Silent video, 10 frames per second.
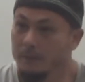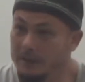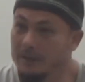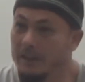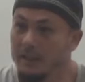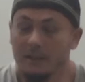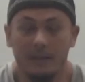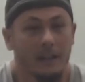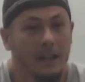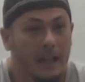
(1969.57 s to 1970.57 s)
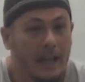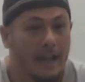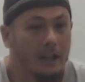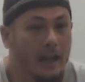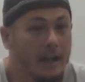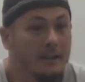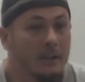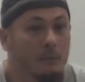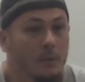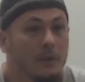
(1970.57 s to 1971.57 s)
his deen. And I
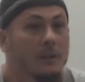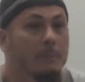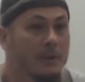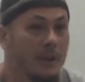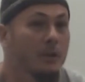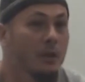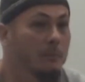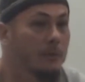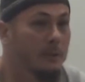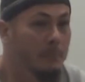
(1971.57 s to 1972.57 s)
asked him what's his perception